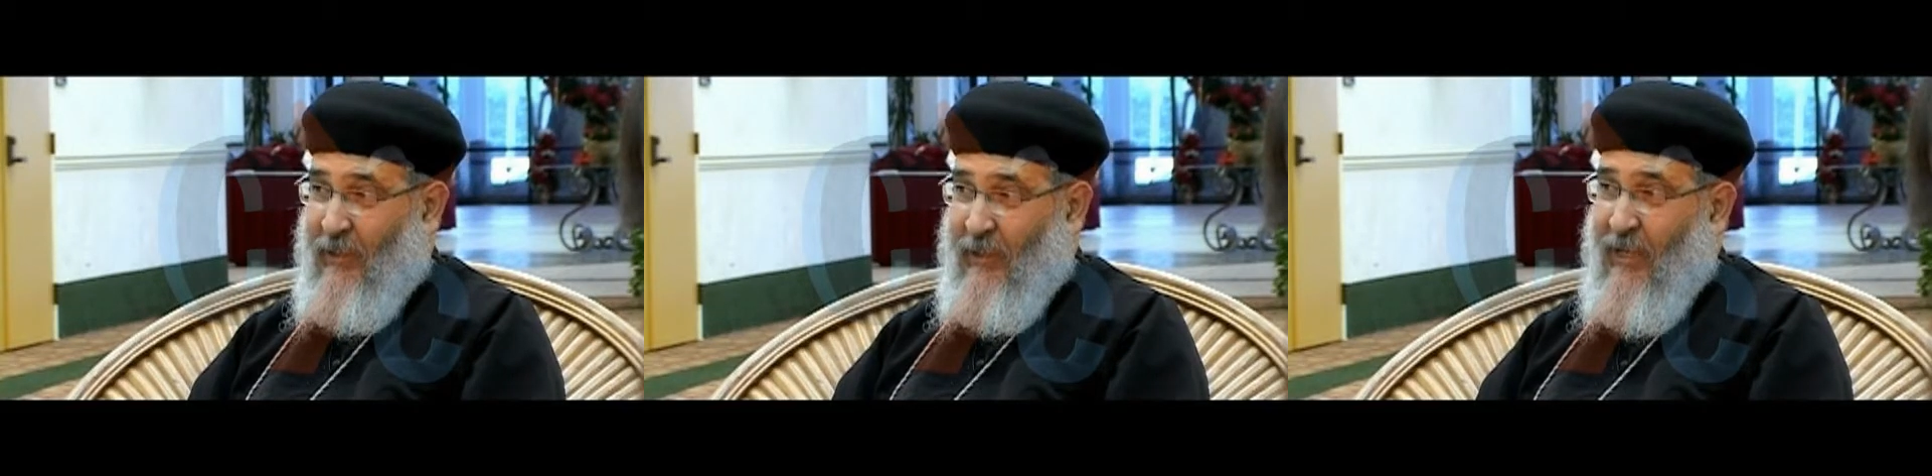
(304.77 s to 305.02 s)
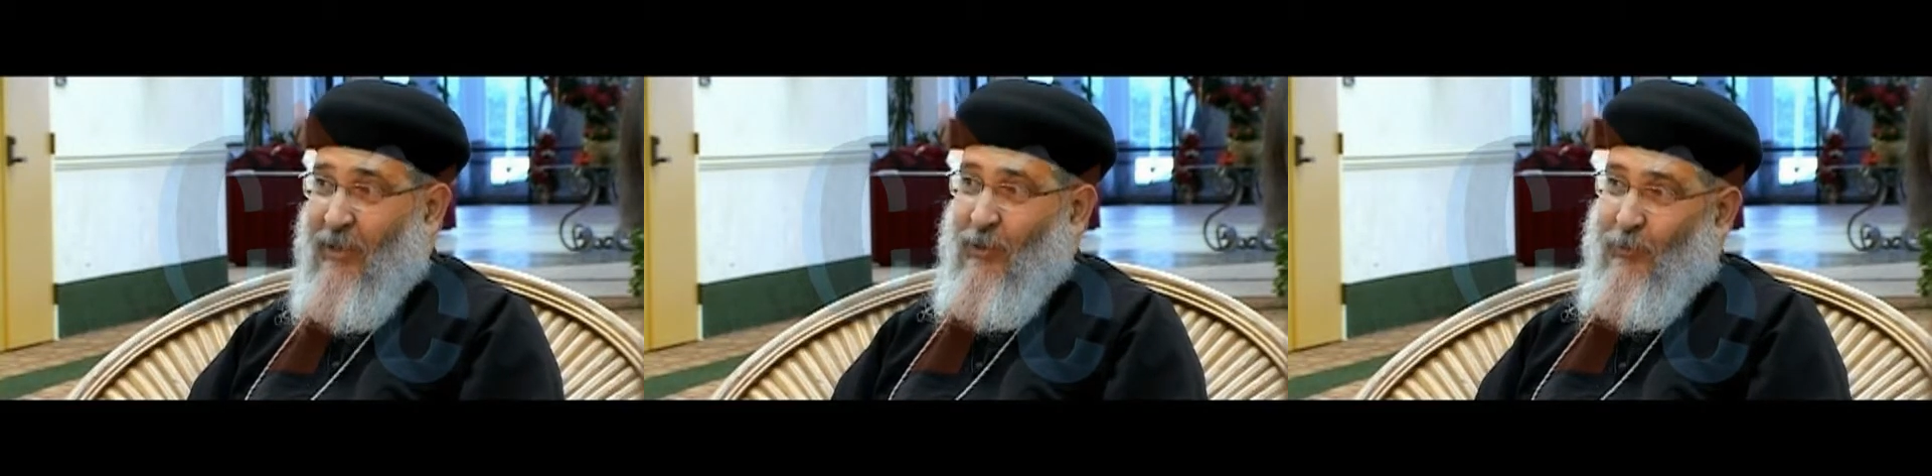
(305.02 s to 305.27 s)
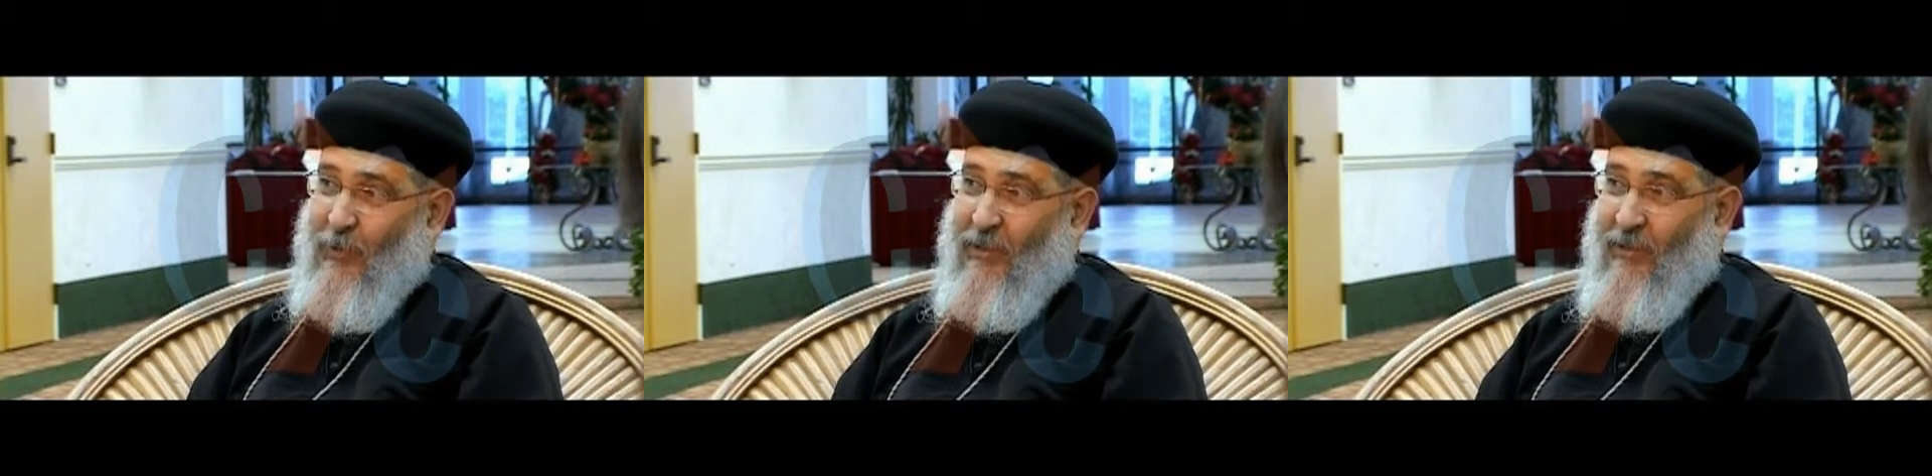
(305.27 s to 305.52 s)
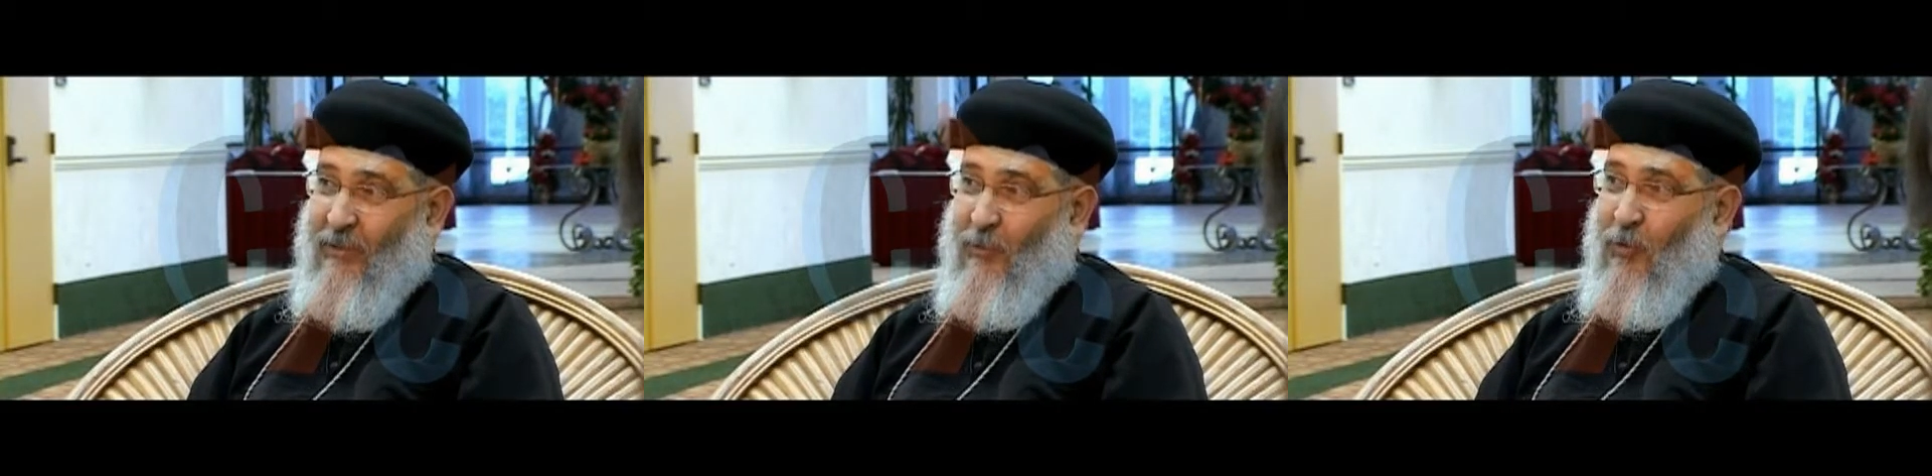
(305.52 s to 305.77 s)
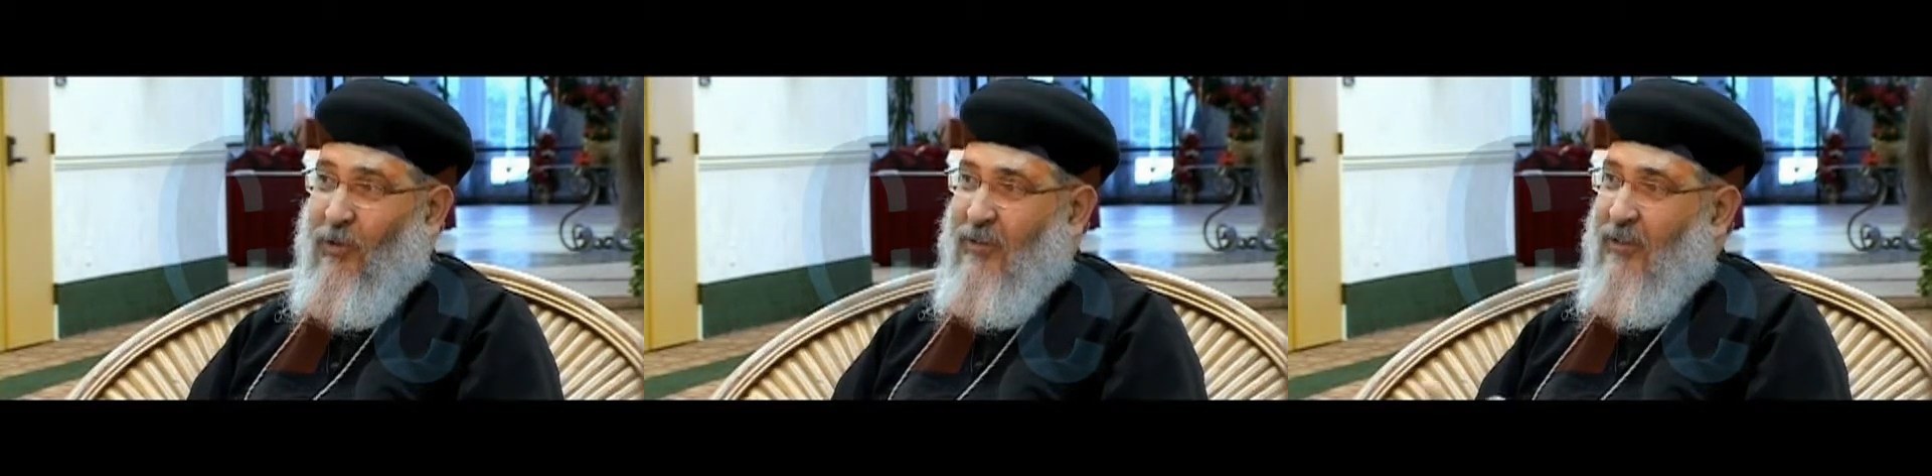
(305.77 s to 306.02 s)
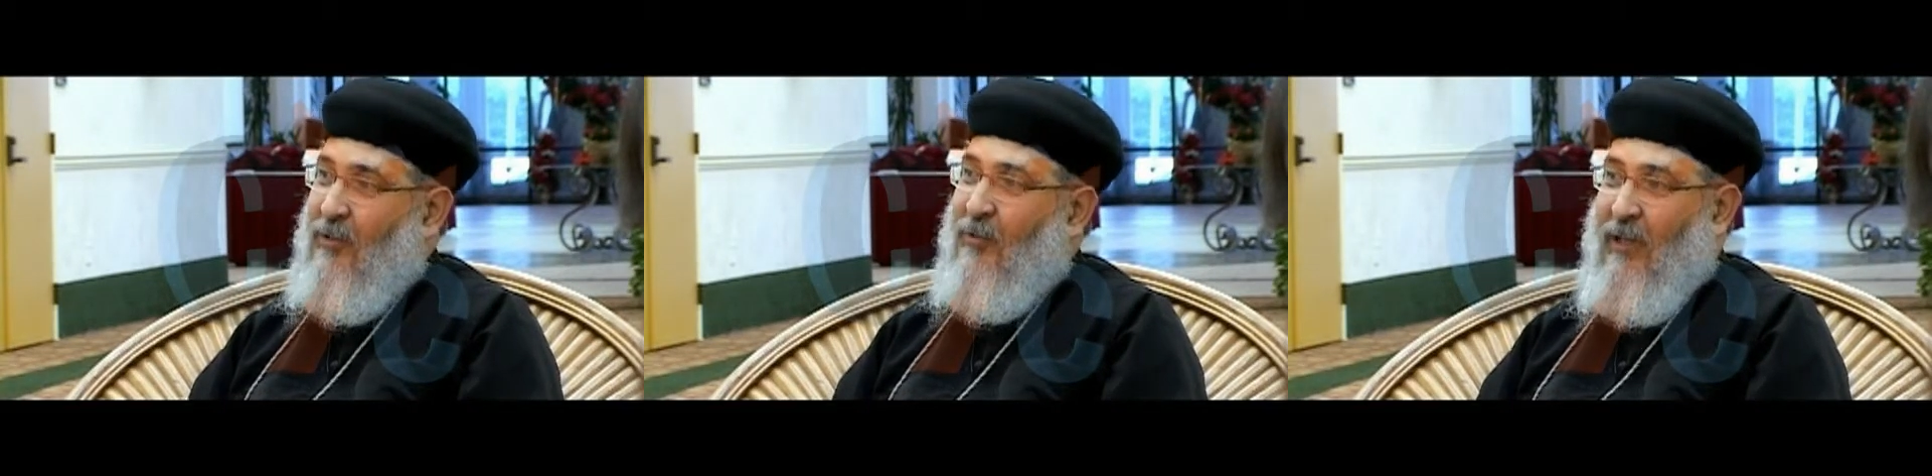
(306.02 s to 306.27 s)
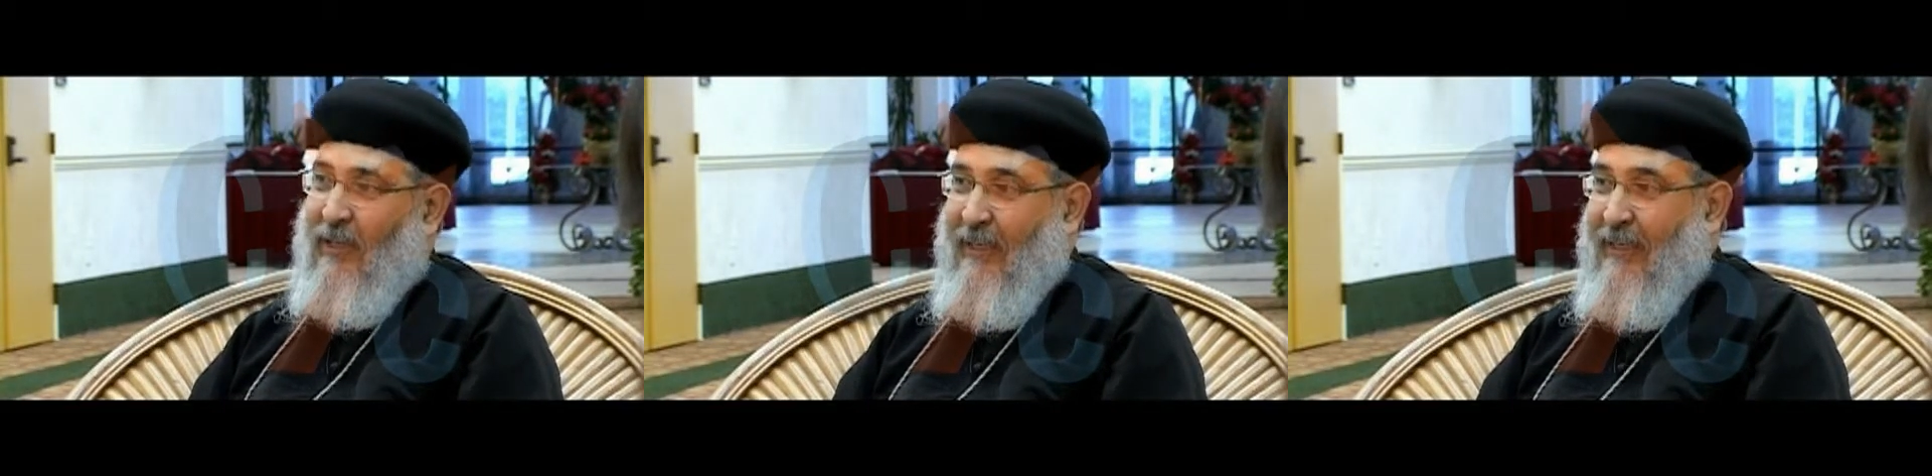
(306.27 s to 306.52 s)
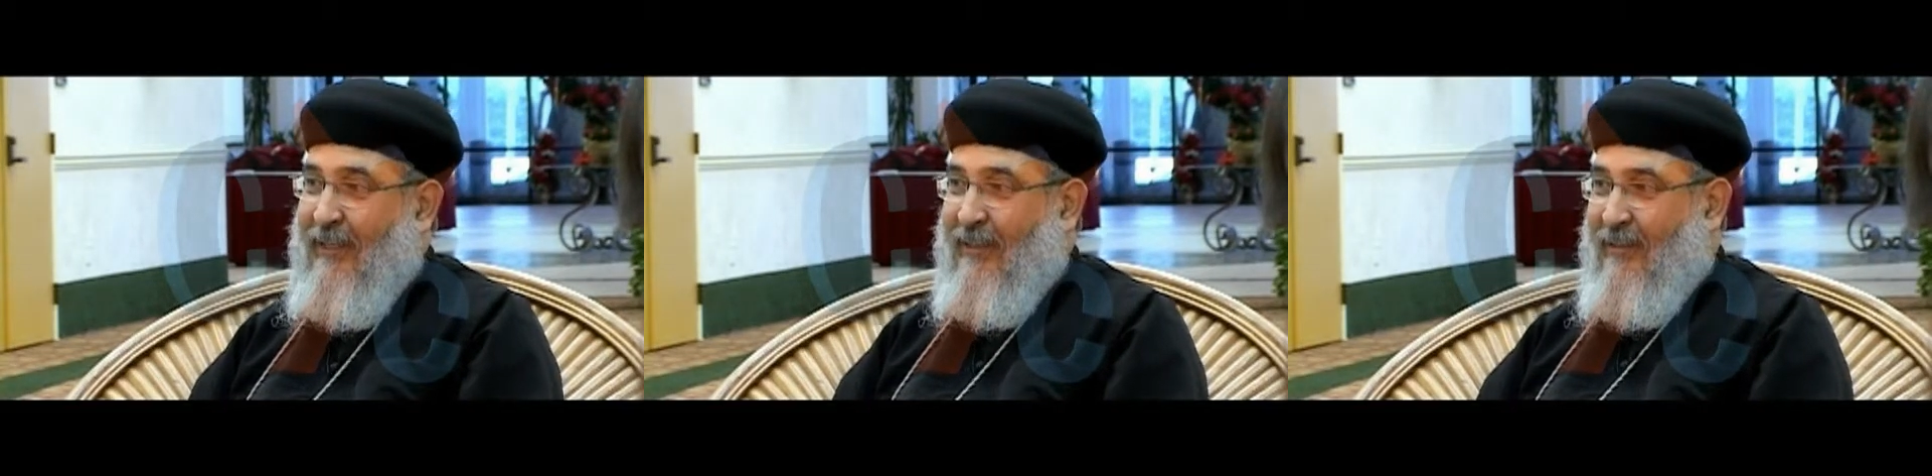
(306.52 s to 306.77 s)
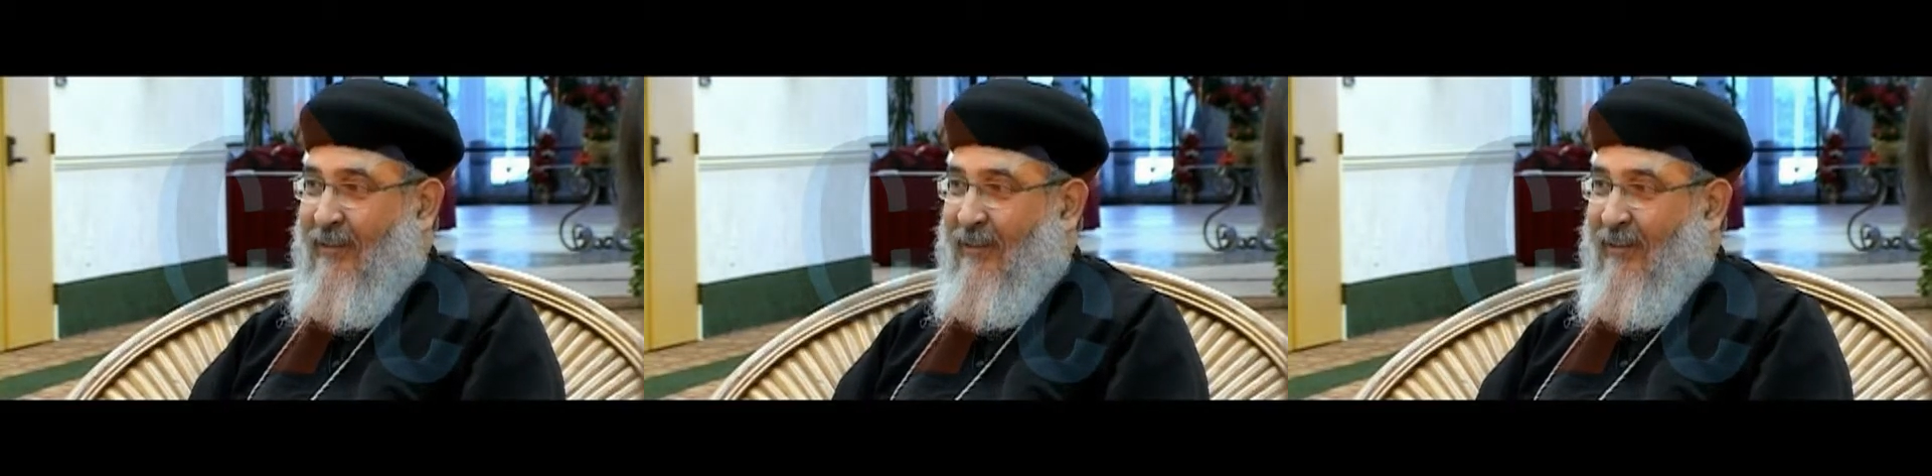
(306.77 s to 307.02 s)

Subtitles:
and can you be the ones that you can lead